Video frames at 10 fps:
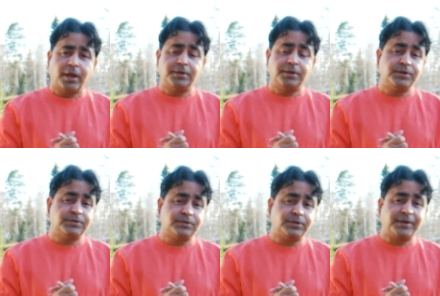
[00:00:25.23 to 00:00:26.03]
and it
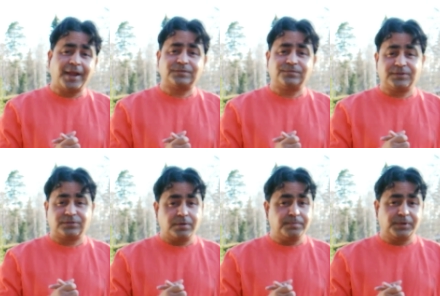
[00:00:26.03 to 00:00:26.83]
is in the tax
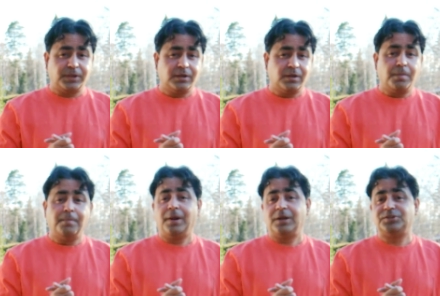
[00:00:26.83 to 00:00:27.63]
fix company
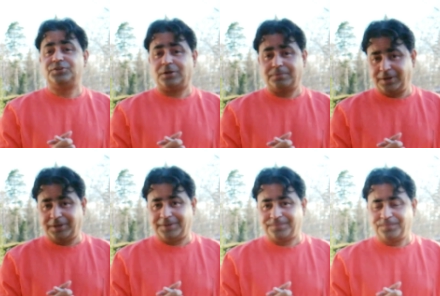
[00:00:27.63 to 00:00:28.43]
Berlin, Germany.